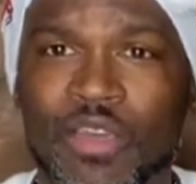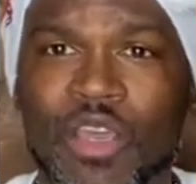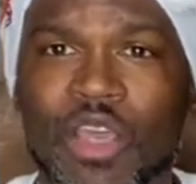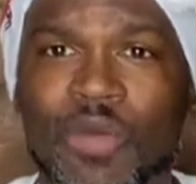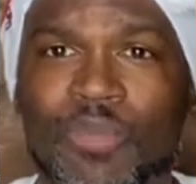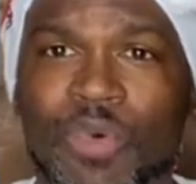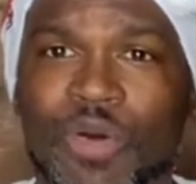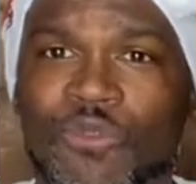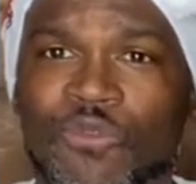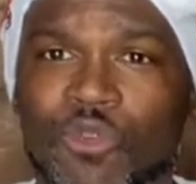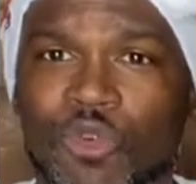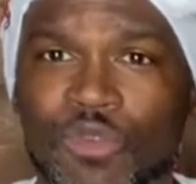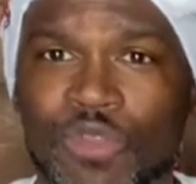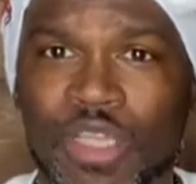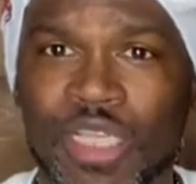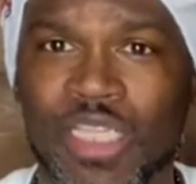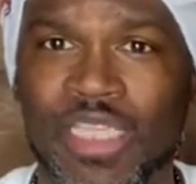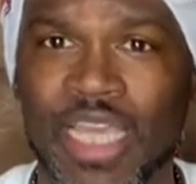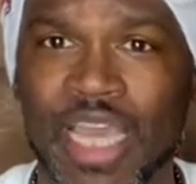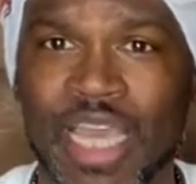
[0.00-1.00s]
but for this
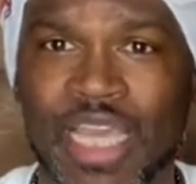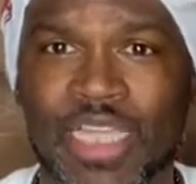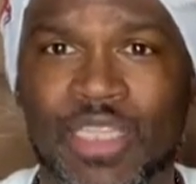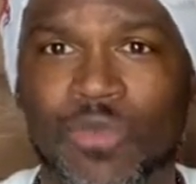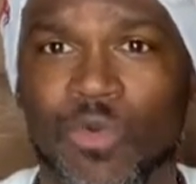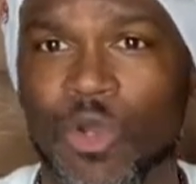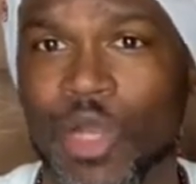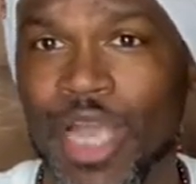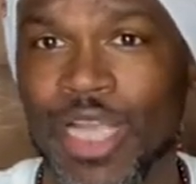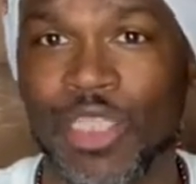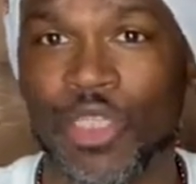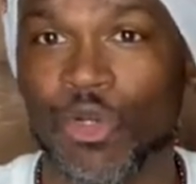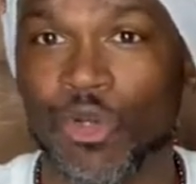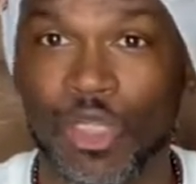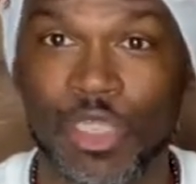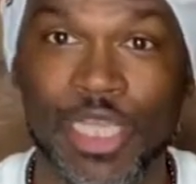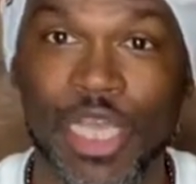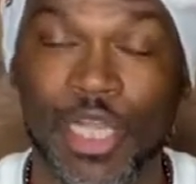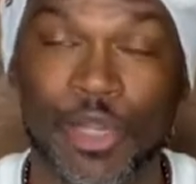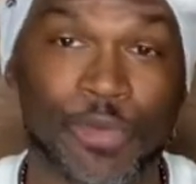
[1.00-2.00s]
case, we're actually going to
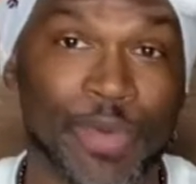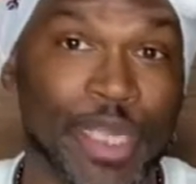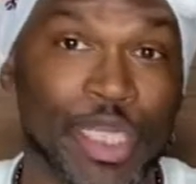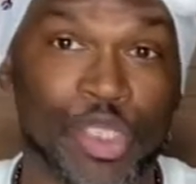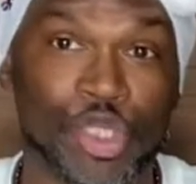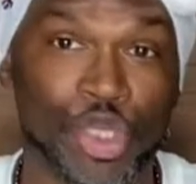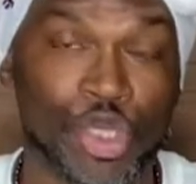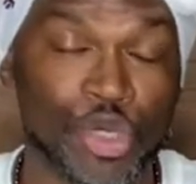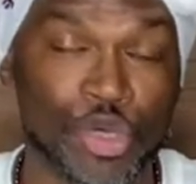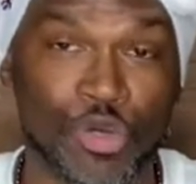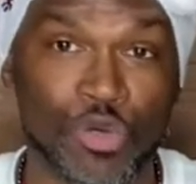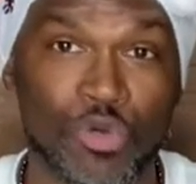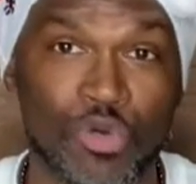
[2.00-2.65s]
decorate 2.